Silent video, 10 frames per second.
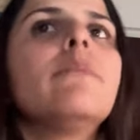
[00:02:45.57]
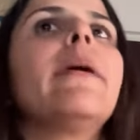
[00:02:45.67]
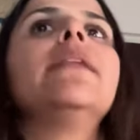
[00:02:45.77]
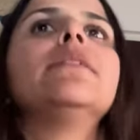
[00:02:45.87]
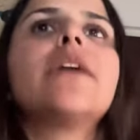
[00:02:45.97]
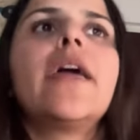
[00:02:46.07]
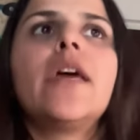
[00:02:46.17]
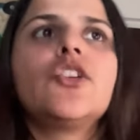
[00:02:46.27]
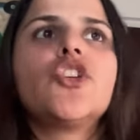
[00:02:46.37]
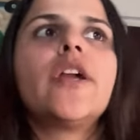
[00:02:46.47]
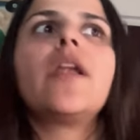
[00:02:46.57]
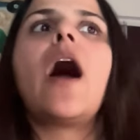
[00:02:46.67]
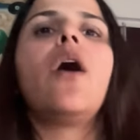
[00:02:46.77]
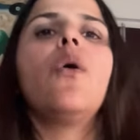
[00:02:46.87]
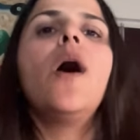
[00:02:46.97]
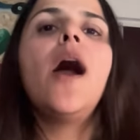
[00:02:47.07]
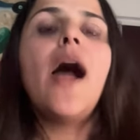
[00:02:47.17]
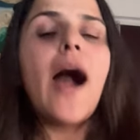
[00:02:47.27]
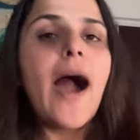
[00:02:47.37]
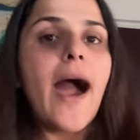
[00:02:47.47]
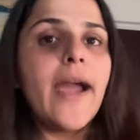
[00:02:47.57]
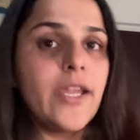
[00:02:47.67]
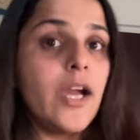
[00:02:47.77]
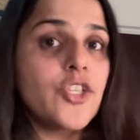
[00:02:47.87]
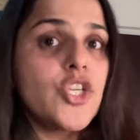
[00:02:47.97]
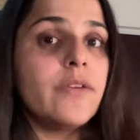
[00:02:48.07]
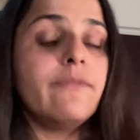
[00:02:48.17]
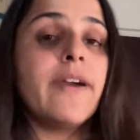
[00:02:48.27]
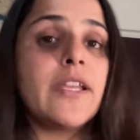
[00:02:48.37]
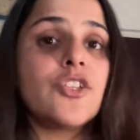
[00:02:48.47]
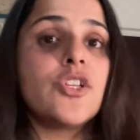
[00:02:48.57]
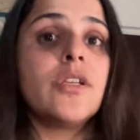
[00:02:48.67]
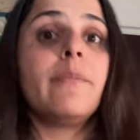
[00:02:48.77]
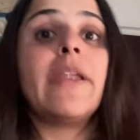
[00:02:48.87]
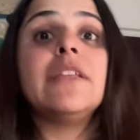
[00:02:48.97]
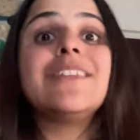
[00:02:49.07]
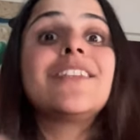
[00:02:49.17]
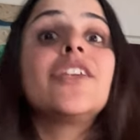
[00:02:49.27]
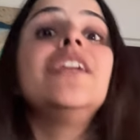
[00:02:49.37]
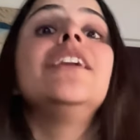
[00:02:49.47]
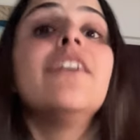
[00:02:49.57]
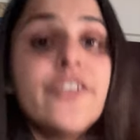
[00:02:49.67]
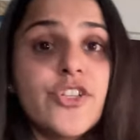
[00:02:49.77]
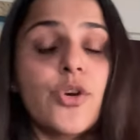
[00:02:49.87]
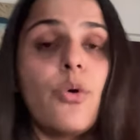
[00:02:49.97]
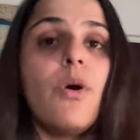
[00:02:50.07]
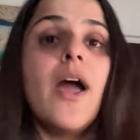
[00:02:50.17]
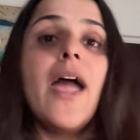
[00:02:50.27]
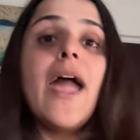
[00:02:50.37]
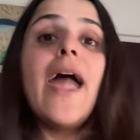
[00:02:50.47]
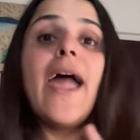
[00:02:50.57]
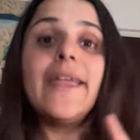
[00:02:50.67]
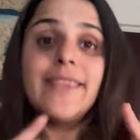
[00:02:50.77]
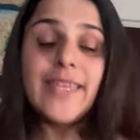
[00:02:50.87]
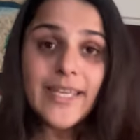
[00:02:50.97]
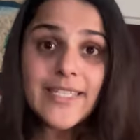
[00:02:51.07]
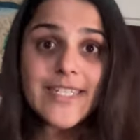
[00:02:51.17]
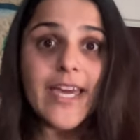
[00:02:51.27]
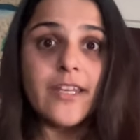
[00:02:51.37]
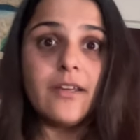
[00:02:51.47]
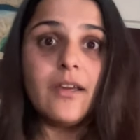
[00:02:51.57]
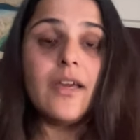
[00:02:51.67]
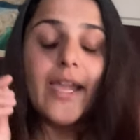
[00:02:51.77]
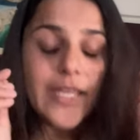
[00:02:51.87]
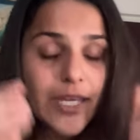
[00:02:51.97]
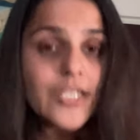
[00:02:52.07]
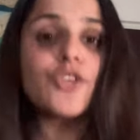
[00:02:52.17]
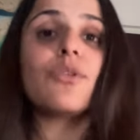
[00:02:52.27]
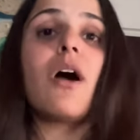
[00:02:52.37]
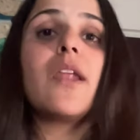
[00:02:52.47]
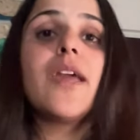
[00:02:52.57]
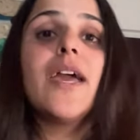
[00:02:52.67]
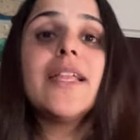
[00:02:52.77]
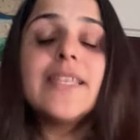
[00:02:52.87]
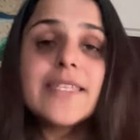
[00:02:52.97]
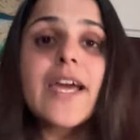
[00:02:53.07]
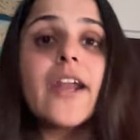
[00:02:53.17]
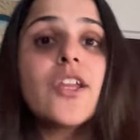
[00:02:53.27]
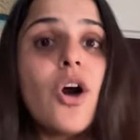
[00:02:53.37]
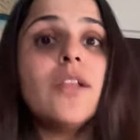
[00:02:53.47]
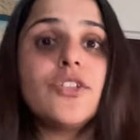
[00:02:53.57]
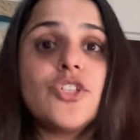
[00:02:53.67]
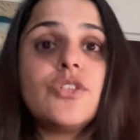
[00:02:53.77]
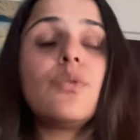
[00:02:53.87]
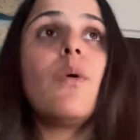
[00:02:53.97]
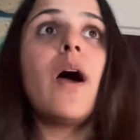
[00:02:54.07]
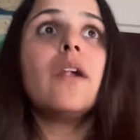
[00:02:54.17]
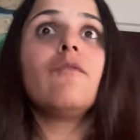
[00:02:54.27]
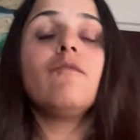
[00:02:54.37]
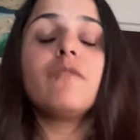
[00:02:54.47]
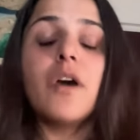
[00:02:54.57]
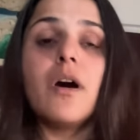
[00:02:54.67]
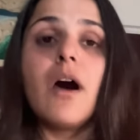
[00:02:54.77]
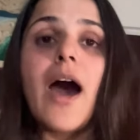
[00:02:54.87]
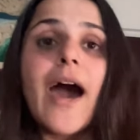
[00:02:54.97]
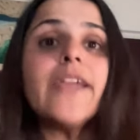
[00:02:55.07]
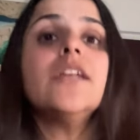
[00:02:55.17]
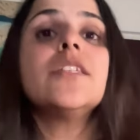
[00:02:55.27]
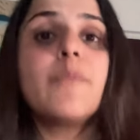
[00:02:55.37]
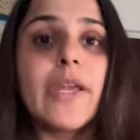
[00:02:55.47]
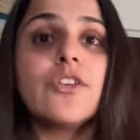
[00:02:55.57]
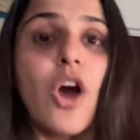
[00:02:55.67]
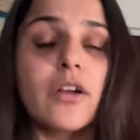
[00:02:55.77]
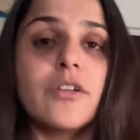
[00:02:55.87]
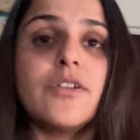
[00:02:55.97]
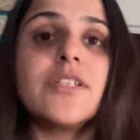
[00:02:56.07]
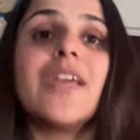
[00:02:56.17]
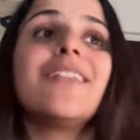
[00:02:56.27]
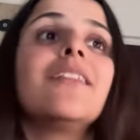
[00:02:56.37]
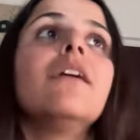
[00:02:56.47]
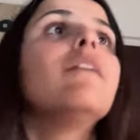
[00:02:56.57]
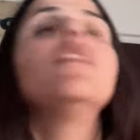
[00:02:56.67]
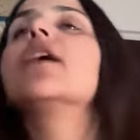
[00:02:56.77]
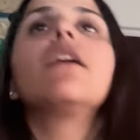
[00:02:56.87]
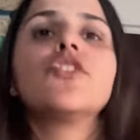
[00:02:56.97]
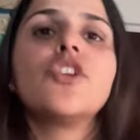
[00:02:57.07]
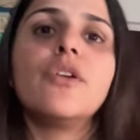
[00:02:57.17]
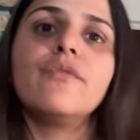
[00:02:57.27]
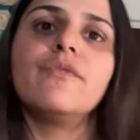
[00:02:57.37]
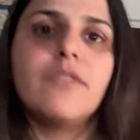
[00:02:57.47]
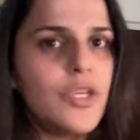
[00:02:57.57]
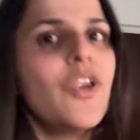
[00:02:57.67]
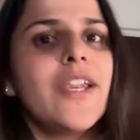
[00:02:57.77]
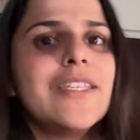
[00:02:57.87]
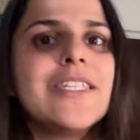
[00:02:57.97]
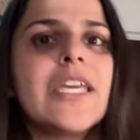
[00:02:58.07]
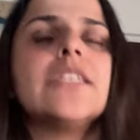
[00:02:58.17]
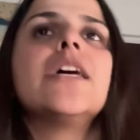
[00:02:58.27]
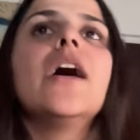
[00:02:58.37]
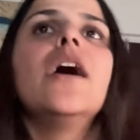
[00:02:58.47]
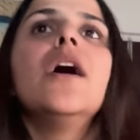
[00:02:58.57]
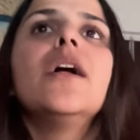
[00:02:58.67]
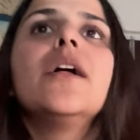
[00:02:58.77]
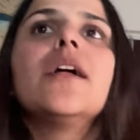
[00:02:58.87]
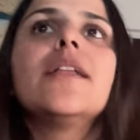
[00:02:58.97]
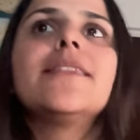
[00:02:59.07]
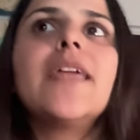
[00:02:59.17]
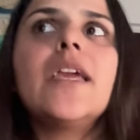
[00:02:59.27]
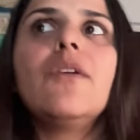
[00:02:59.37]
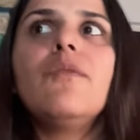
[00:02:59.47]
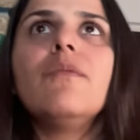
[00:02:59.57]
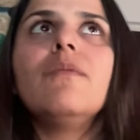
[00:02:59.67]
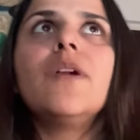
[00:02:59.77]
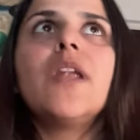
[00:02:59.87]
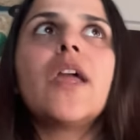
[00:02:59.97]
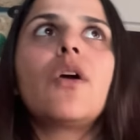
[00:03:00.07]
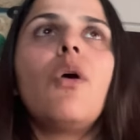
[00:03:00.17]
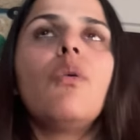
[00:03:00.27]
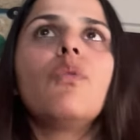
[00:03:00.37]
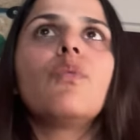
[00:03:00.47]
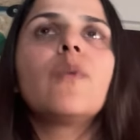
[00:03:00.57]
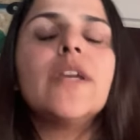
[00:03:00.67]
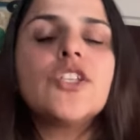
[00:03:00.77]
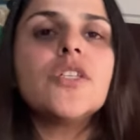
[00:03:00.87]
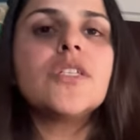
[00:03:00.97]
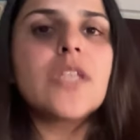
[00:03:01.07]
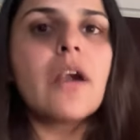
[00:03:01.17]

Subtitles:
independence, and I shared how I achieved financial independence 3 years ago. And they said, I kid you not, these cardiologists, who are the highest paid doctors in the country of the United States, they were like, oh, we just